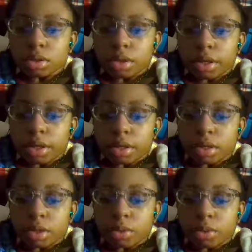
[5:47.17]
like,
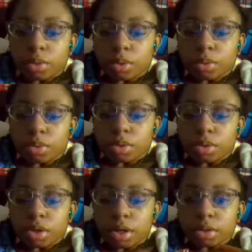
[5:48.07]
when you
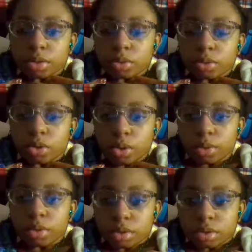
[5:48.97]
try to go
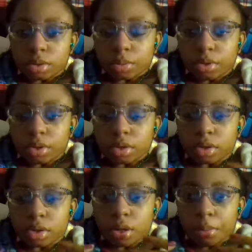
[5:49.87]
to someone
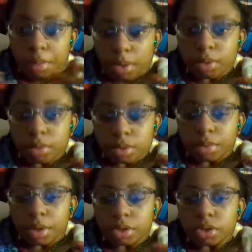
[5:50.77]
about
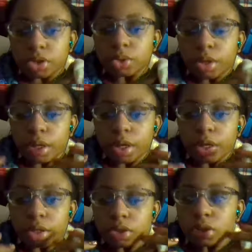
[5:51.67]
depression, you can't
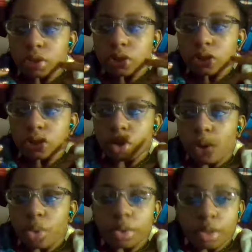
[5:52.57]

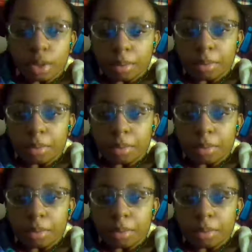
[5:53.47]
go to them